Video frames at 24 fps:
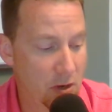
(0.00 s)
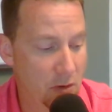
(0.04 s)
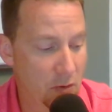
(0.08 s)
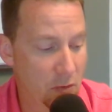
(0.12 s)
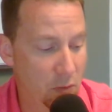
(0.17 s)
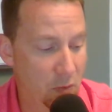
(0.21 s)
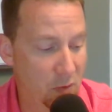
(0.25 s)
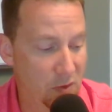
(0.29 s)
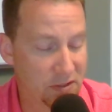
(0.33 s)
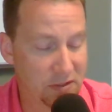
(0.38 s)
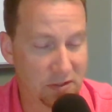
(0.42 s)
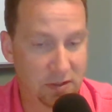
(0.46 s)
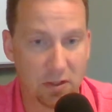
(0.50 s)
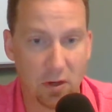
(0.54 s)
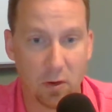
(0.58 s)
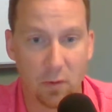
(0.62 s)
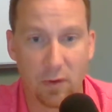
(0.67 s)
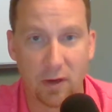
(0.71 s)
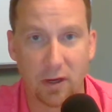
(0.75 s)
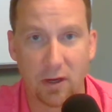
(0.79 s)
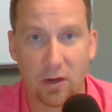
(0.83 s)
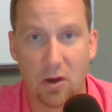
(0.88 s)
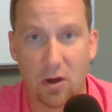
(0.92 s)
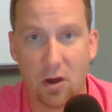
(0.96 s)
what's
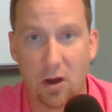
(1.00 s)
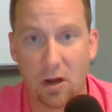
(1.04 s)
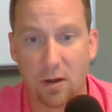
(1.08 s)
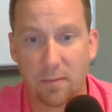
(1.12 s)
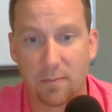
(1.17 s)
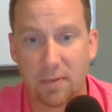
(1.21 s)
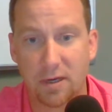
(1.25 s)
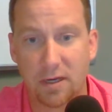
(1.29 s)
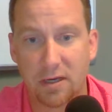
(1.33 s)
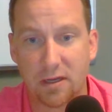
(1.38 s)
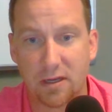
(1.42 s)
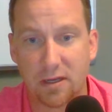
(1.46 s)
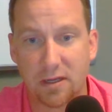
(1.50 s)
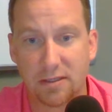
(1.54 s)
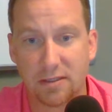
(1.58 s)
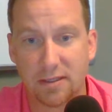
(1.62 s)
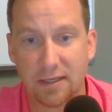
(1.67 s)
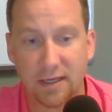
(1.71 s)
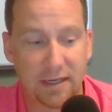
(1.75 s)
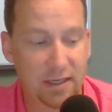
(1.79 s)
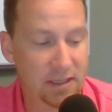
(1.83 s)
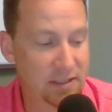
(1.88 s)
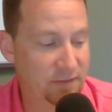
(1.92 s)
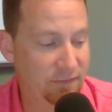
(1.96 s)
going on, because
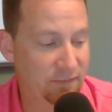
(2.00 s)
it is